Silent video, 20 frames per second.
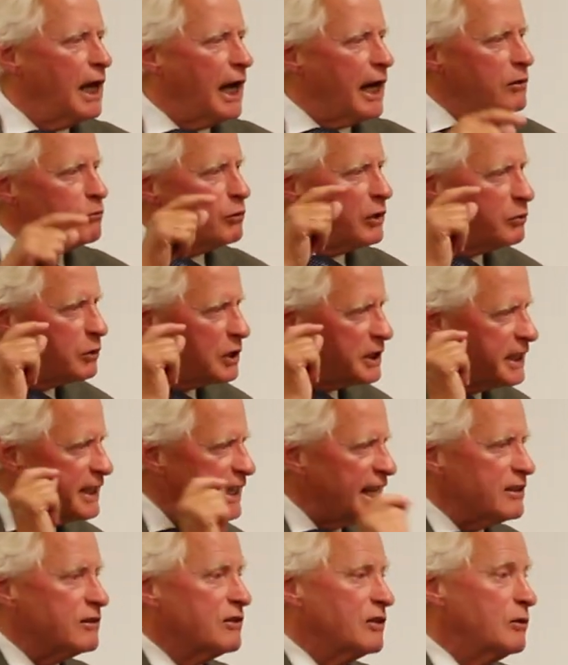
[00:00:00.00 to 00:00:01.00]
And we will
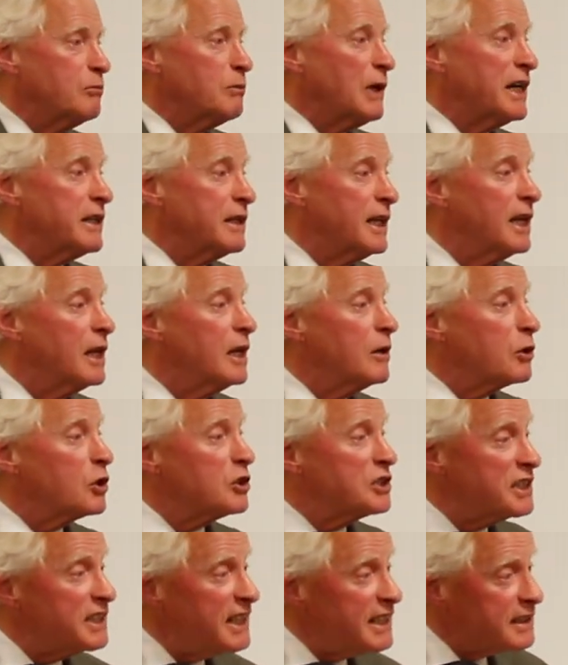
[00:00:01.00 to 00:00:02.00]
get the money
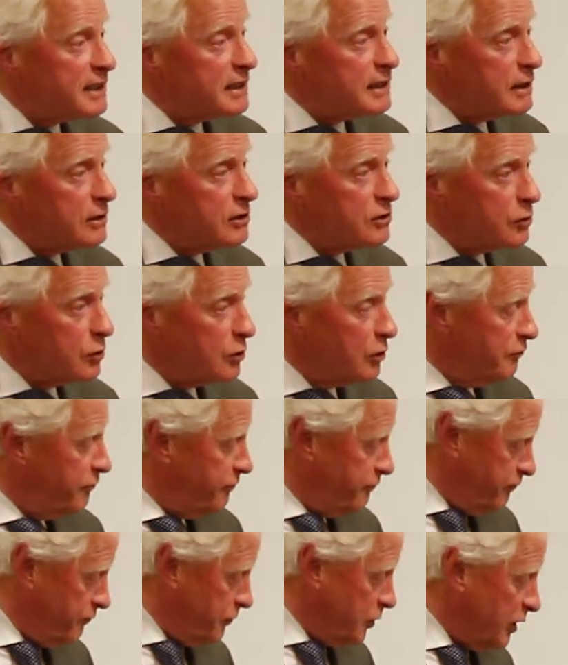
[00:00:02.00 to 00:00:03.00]
because this sort of
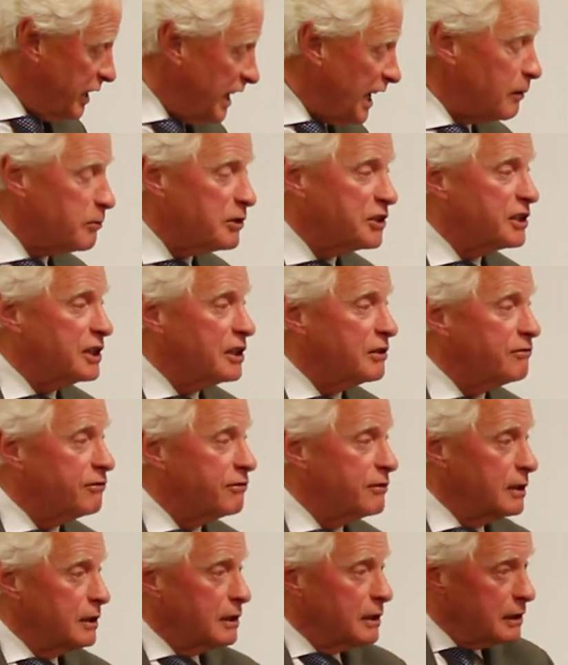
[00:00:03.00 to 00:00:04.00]
collaborative
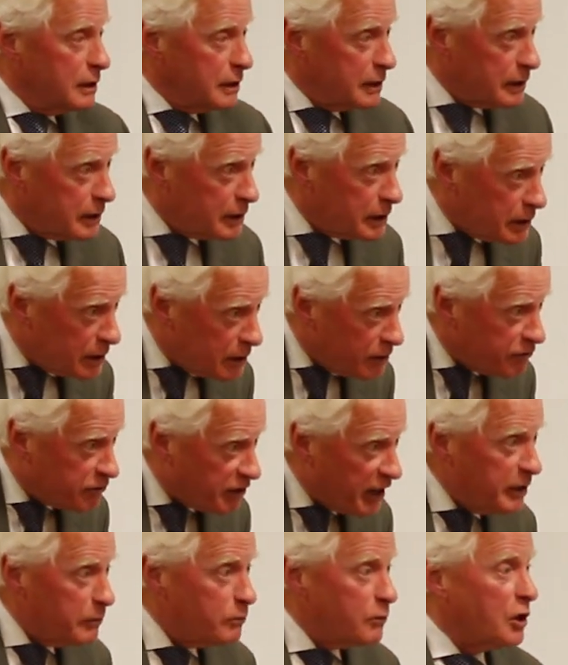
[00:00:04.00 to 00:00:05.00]

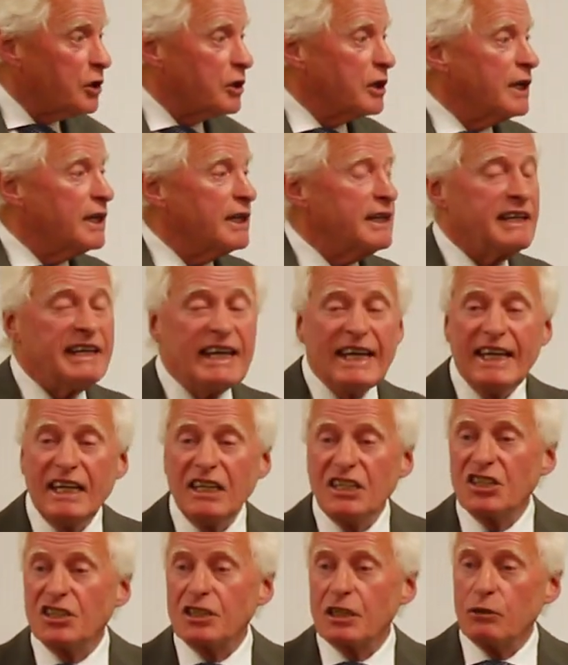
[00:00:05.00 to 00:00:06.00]
framework
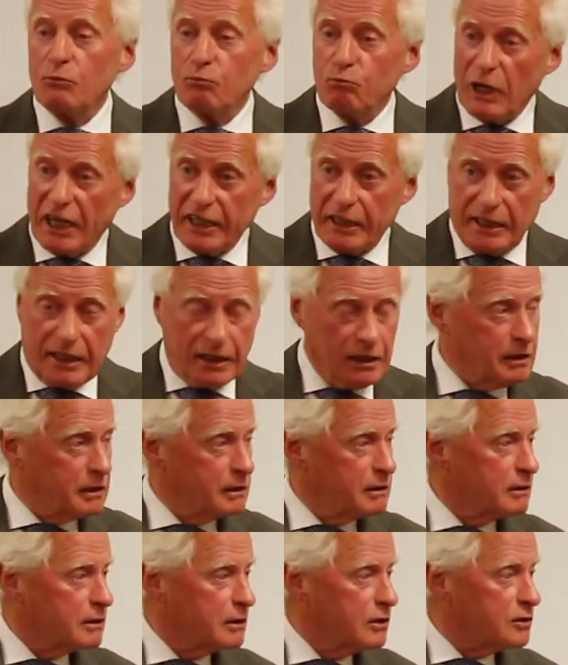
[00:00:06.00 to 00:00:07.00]
needs money
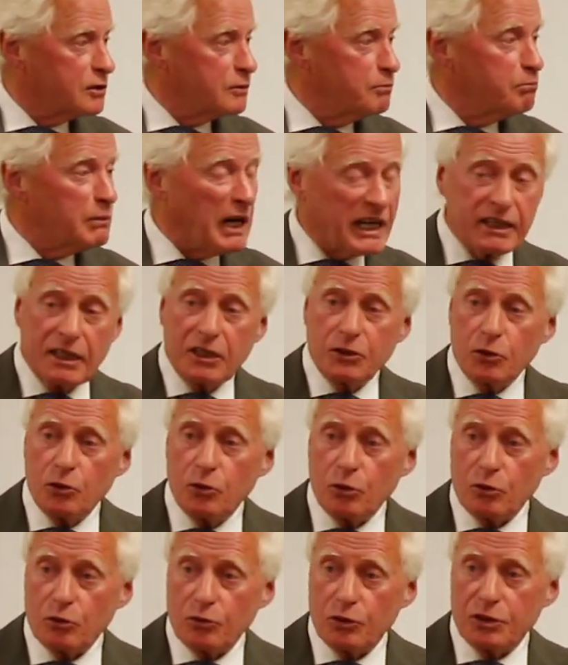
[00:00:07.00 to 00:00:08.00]
because money
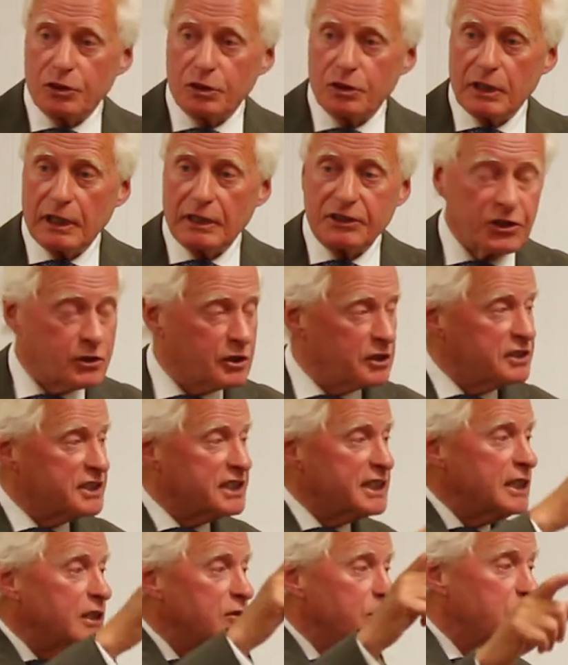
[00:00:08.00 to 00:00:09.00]
talks. As you can
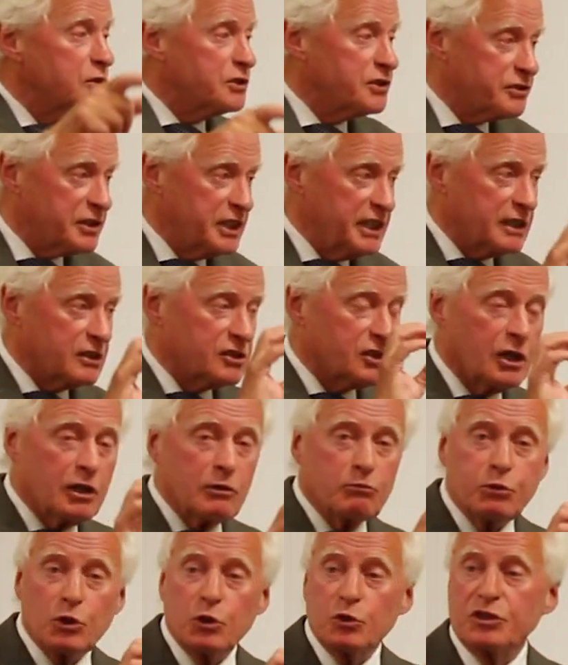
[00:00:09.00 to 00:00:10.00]
see in those three
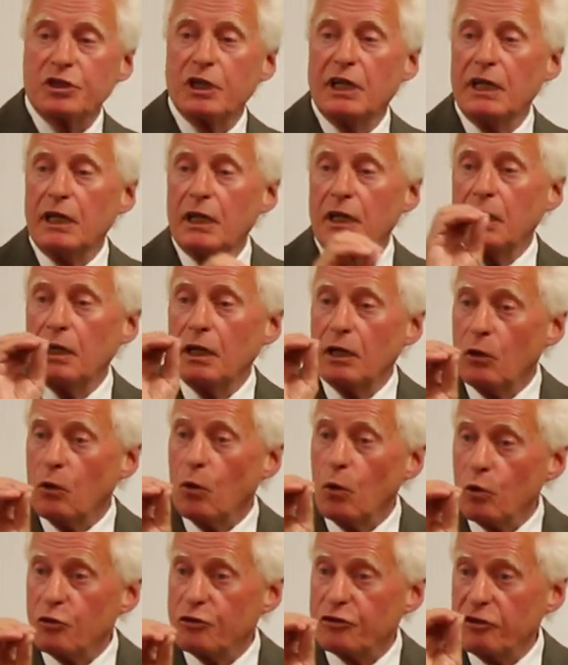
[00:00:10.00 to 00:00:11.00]
examples,
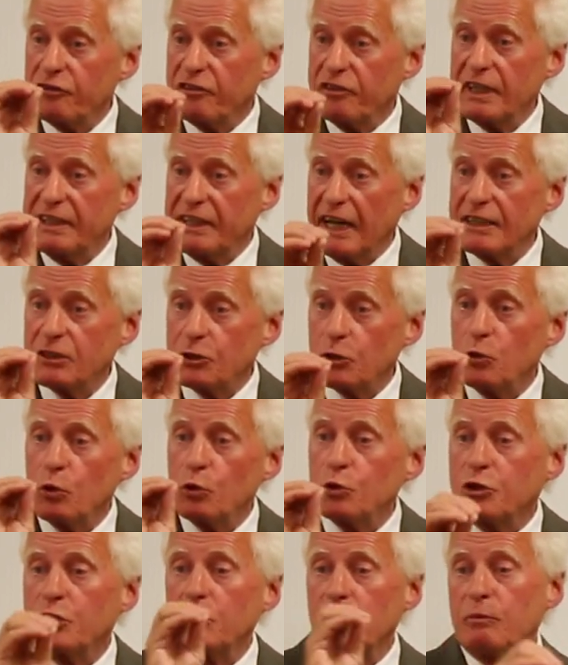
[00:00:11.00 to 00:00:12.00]
also that's
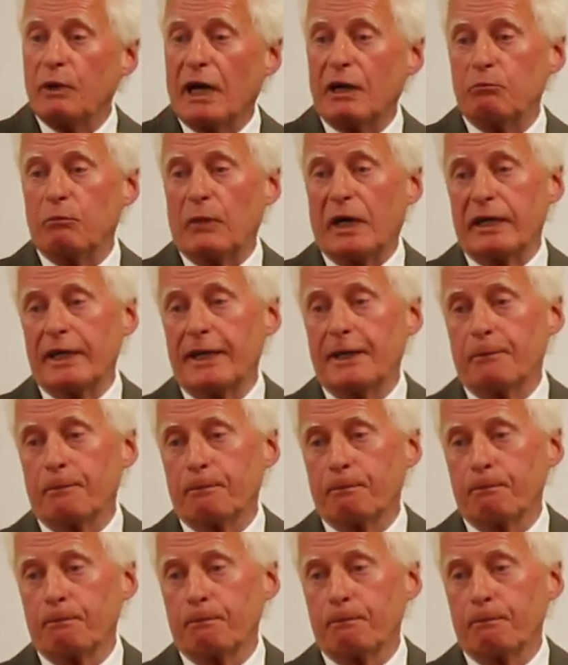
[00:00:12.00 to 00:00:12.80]
also about money.